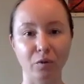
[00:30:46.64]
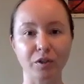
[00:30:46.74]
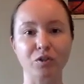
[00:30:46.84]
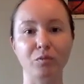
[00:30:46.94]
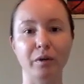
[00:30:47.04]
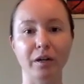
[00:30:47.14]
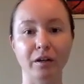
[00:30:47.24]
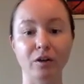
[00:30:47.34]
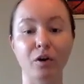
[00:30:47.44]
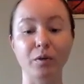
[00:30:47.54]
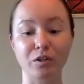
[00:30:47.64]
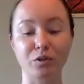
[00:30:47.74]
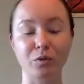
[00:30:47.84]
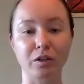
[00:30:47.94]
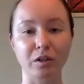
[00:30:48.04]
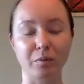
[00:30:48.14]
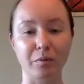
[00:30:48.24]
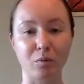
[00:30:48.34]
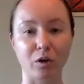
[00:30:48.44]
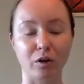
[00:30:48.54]
go into it a little bit
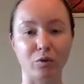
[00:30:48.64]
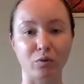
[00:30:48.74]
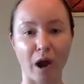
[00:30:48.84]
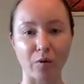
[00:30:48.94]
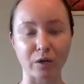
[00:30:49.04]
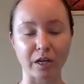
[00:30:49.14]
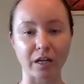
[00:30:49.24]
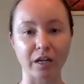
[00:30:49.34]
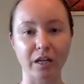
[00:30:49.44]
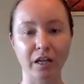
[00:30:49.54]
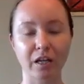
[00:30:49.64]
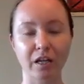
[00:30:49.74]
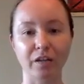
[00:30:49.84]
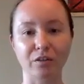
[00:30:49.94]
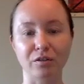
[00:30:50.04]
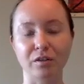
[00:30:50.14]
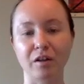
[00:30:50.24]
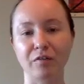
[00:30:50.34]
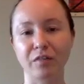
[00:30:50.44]
more grounded in yourself.